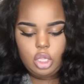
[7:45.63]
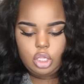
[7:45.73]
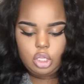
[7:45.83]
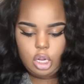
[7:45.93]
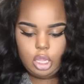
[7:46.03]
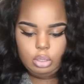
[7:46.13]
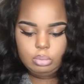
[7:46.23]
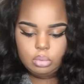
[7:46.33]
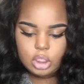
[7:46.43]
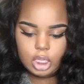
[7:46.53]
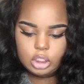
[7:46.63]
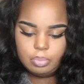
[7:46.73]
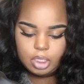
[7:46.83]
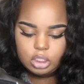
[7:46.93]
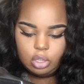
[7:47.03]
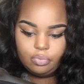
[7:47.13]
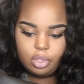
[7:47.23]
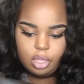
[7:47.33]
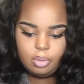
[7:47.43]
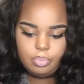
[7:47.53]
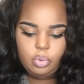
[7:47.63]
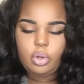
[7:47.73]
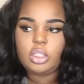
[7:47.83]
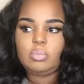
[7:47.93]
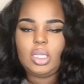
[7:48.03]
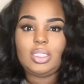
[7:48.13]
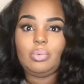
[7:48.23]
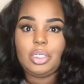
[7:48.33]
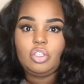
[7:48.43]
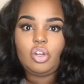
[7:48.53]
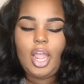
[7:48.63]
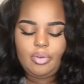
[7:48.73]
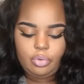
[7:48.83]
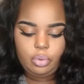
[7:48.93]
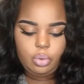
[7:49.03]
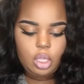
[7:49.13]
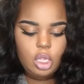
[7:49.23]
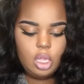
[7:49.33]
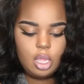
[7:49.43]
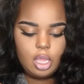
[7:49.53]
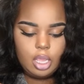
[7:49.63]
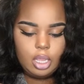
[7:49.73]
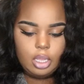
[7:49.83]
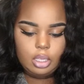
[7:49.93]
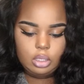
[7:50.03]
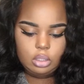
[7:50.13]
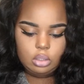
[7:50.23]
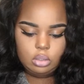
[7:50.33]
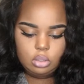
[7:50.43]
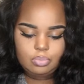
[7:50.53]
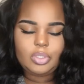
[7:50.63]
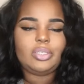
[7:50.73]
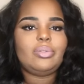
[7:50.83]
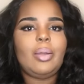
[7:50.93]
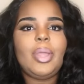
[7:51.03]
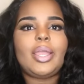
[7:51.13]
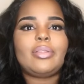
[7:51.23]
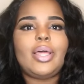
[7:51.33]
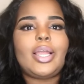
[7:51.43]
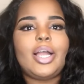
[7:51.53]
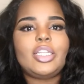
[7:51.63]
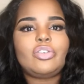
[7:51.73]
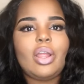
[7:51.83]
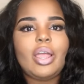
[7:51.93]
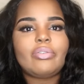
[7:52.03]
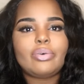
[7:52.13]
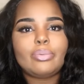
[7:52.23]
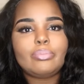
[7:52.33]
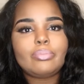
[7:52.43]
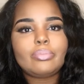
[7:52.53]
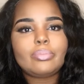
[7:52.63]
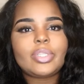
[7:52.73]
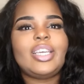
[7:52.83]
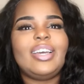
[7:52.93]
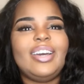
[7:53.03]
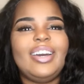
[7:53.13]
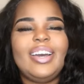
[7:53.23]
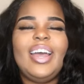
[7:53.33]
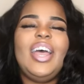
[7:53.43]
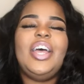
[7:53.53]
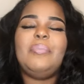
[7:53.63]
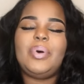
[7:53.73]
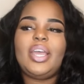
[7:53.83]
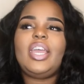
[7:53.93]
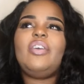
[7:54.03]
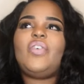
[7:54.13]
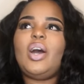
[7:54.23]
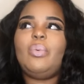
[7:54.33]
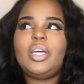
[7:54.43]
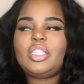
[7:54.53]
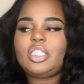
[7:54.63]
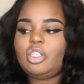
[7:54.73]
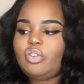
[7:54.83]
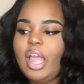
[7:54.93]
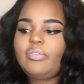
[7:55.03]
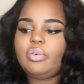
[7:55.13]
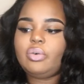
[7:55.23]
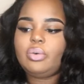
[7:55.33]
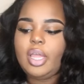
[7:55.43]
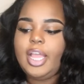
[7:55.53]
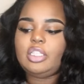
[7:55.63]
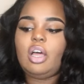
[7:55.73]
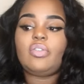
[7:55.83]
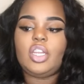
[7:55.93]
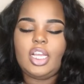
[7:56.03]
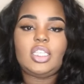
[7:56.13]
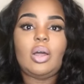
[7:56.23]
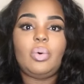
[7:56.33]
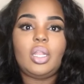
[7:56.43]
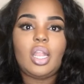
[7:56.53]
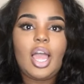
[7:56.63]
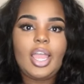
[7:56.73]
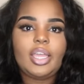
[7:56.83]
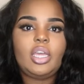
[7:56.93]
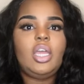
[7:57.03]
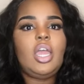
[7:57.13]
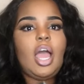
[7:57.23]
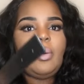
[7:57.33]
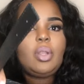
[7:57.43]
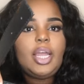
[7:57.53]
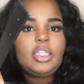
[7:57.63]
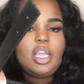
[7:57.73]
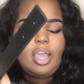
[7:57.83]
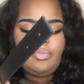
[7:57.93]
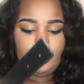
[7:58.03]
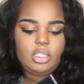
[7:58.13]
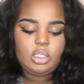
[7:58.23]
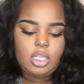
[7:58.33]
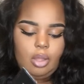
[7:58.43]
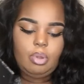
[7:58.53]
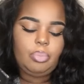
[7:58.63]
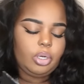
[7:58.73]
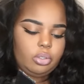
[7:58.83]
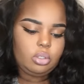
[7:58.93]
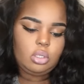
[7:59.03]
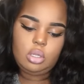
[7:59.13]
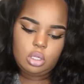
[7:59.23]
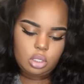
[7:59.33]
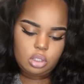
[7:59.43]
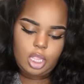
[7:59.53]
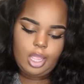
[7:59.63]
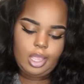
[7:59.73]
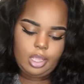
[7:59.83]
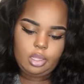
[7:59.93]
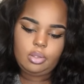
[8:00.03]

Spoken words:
you know, touch myself up, or sometimes I want to travel and I'm acting like I travel. But if I was to travel as often as I would like to have this inside my purse. Dang.